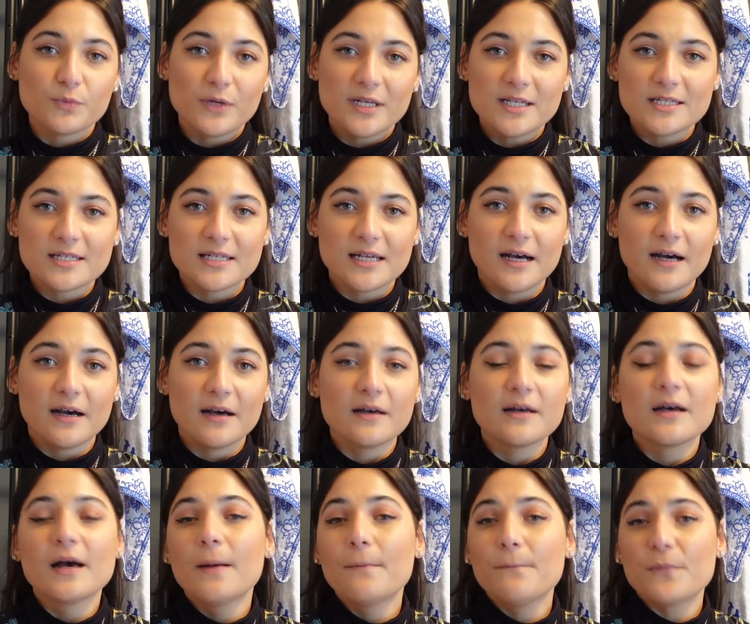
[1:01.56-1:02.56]
winter,
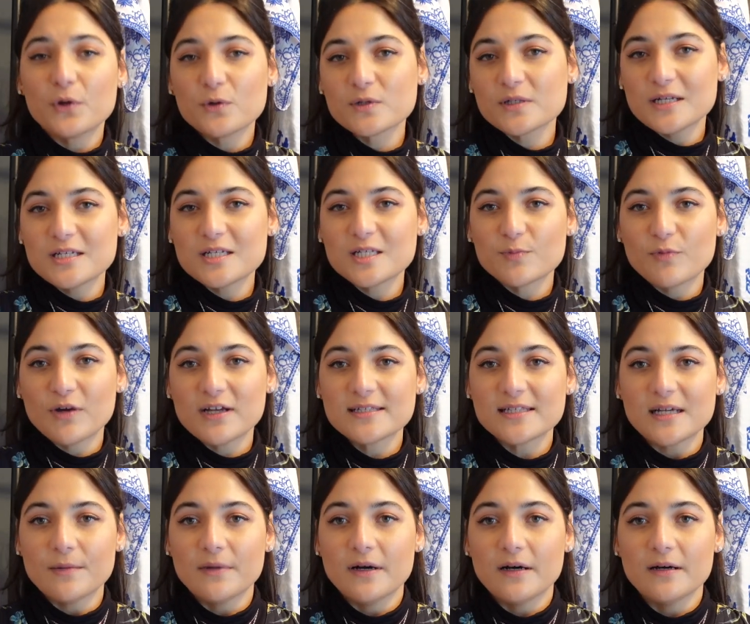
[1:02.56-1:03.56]
but also into spring
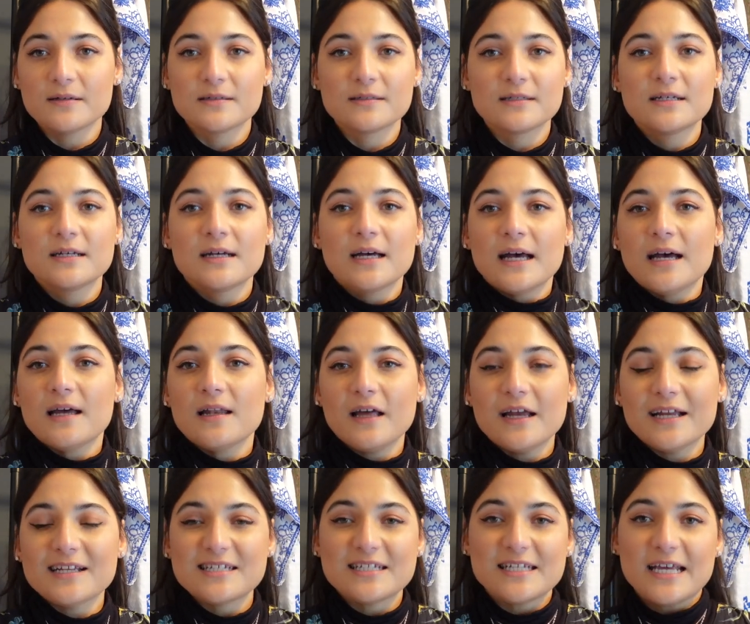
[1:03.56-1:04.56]
summer.
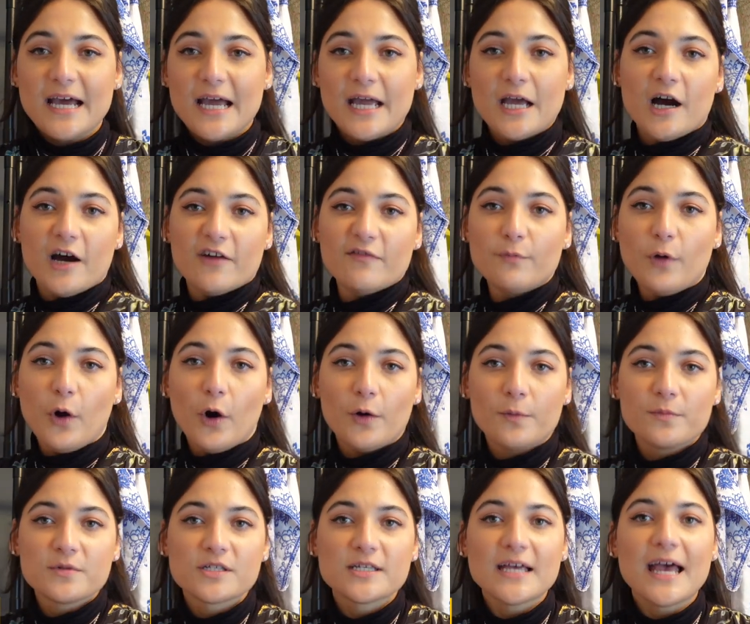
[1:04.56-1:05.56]
Like today, I've
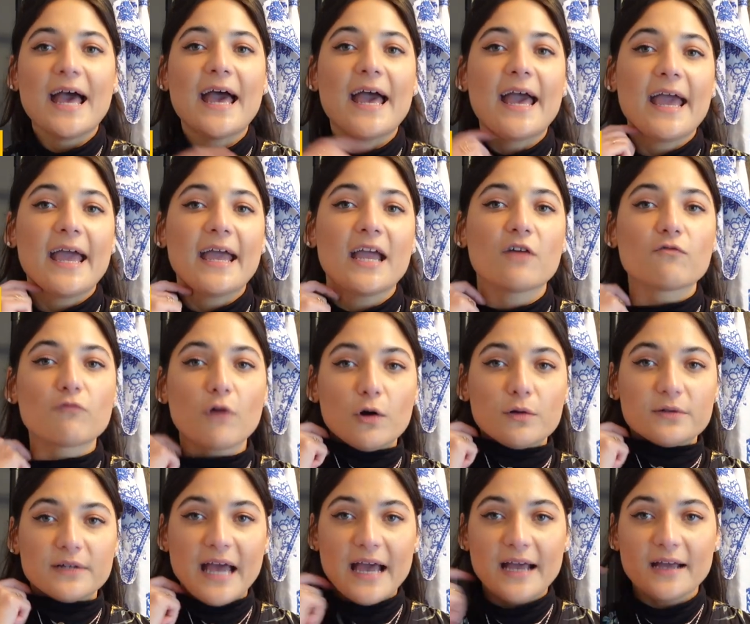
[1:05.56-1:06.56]
popped a roll
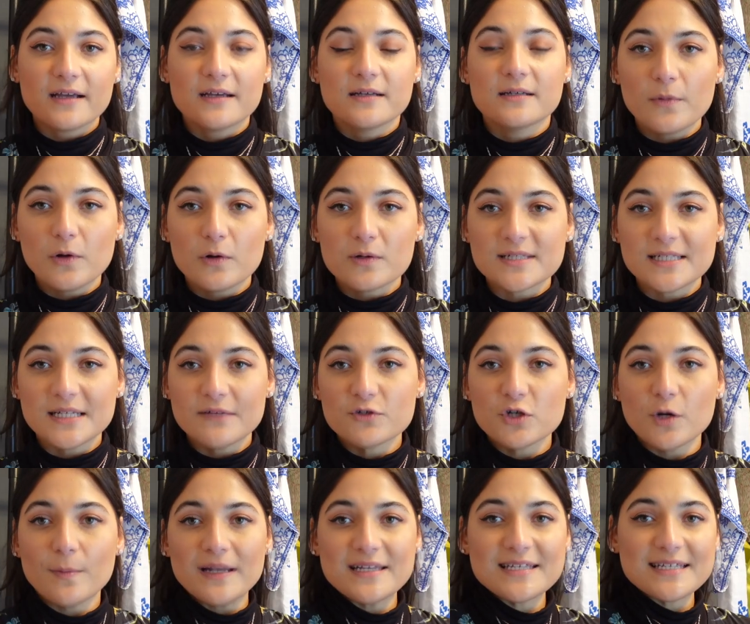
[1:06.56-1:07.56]
neck long sleeve
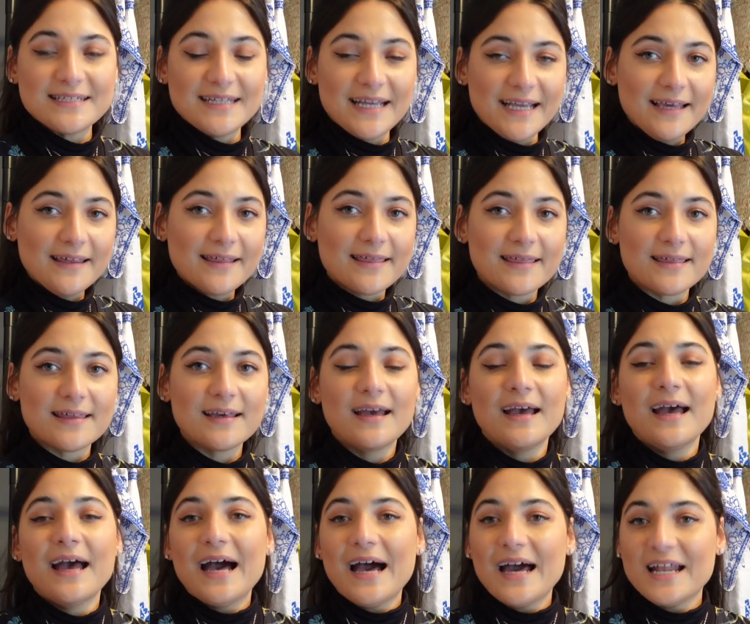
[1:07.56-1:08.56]
top underneath,
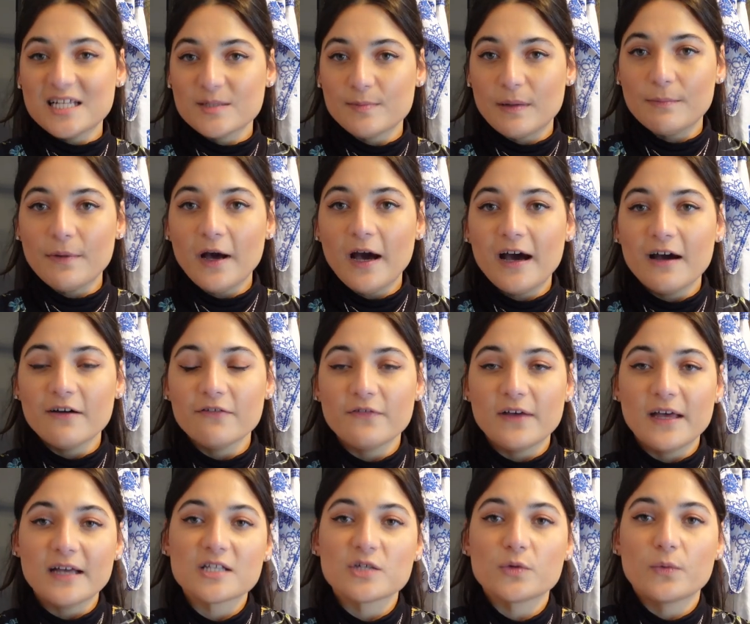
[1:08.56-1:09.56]
and it's been
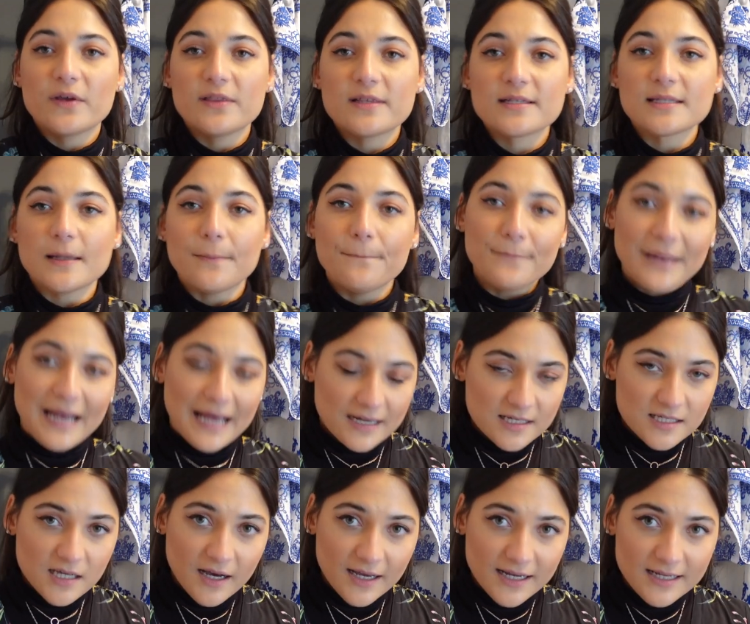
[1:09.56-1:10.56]
perfect with some black
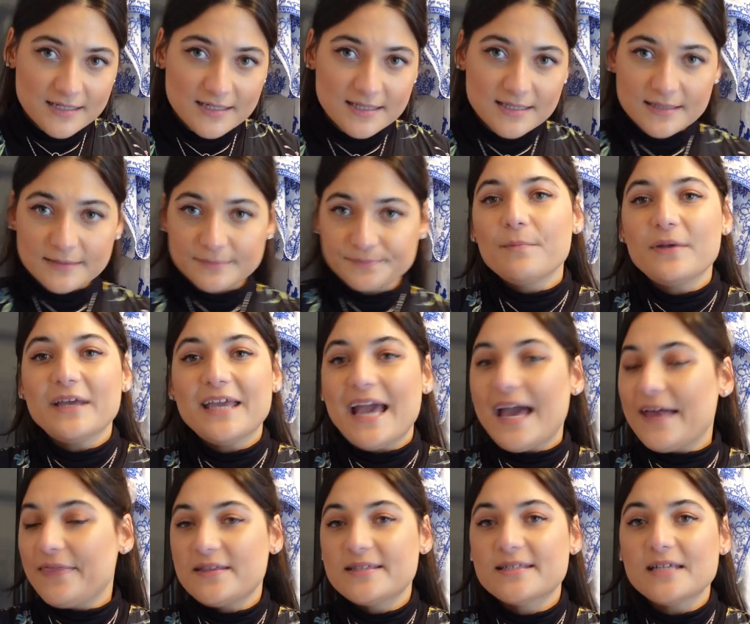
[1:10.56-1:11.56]
tights. But yeah,
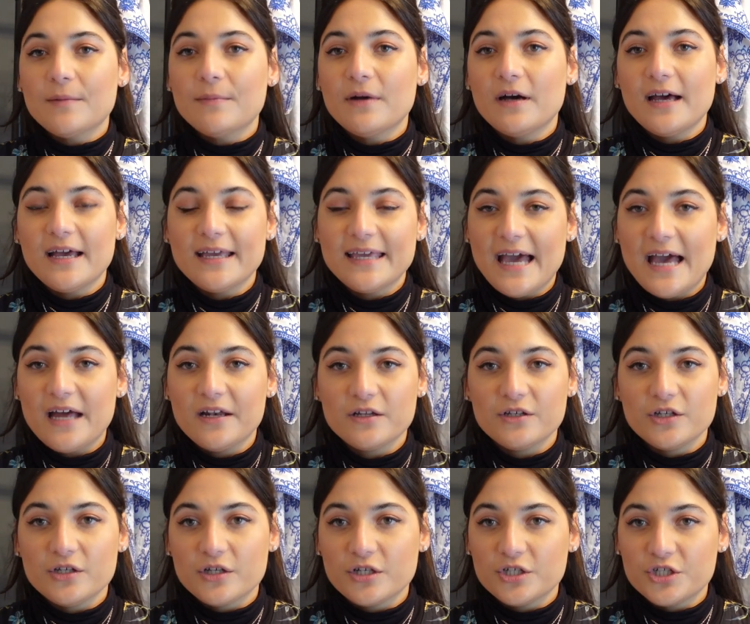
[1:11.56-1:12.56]
in the summer, again,
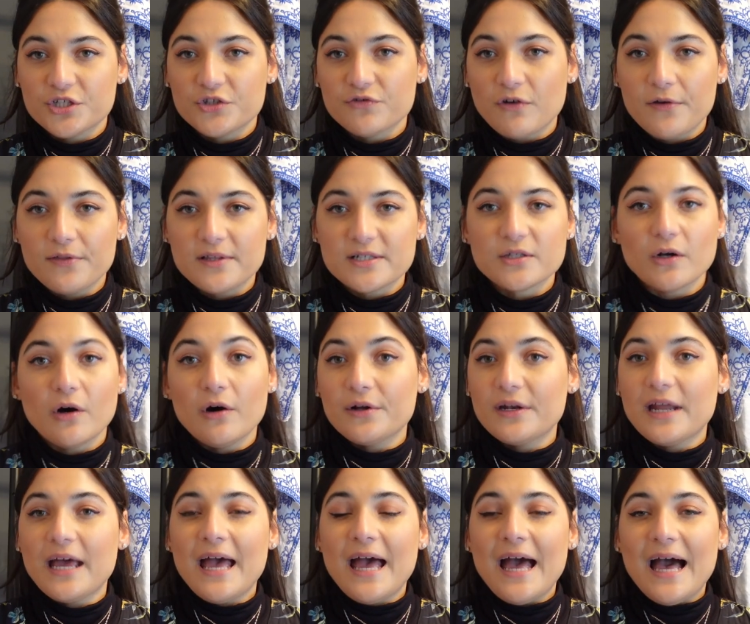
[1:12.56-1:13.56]
you can just throw this on
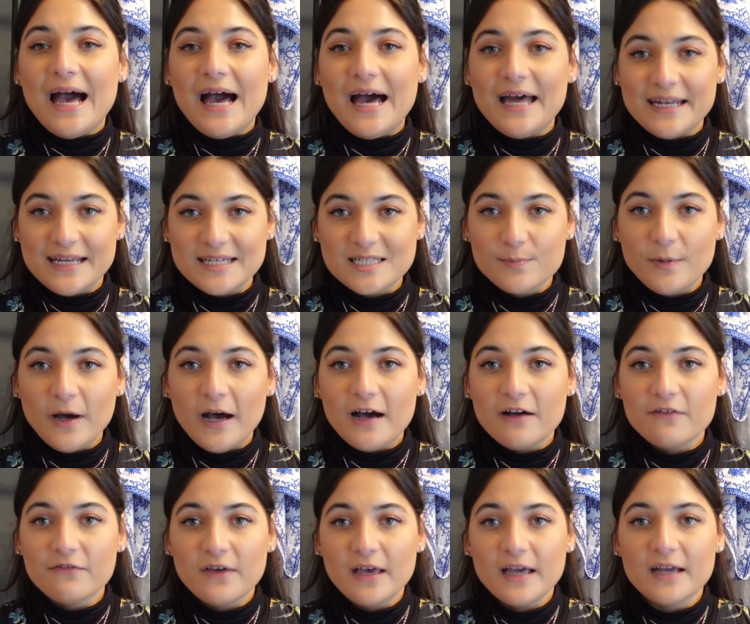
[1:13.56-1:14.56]
and it's
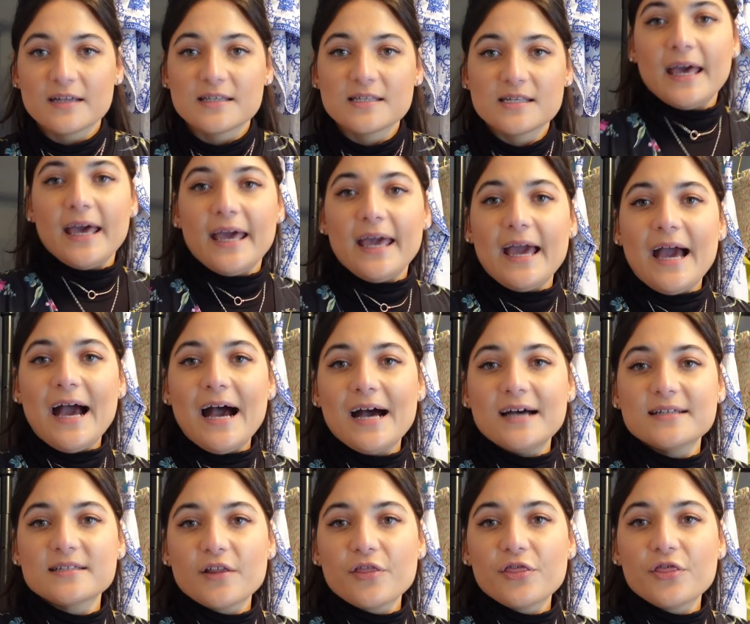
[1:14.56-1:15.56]
perfect. It
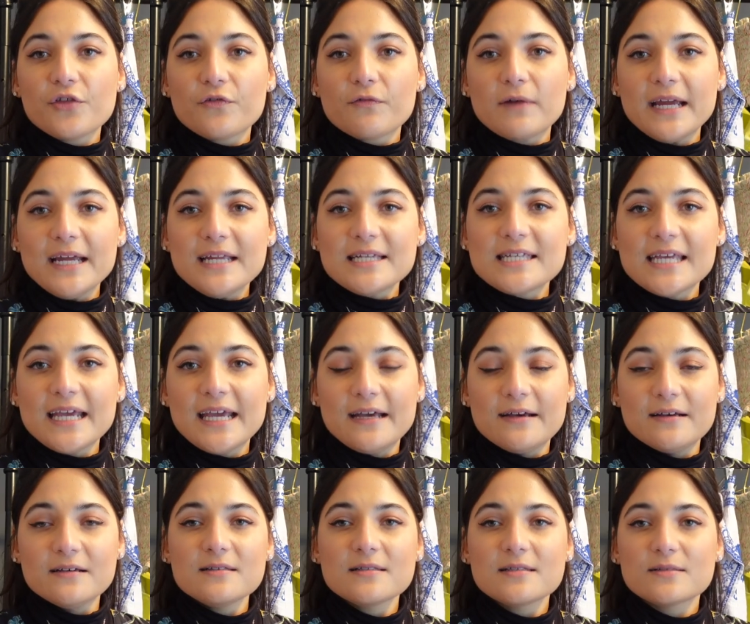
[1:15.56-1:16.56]
has 3
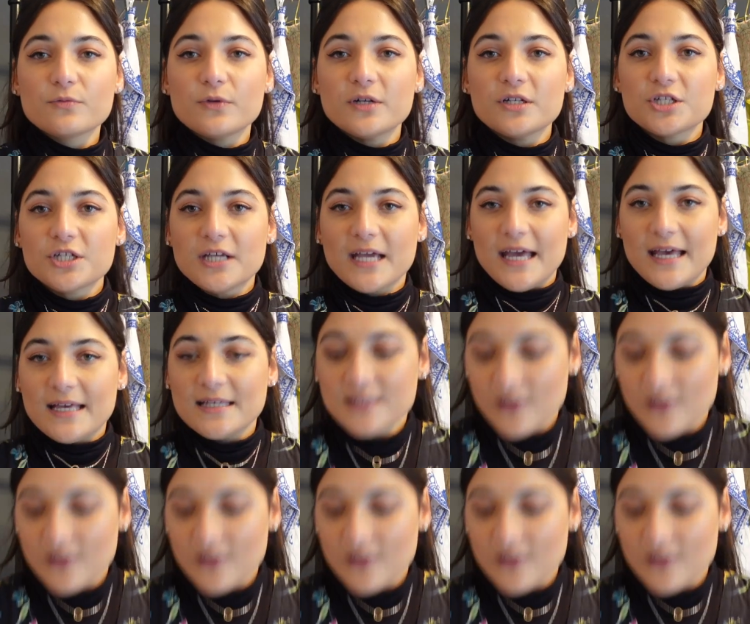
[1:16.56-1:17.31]
tiers, which is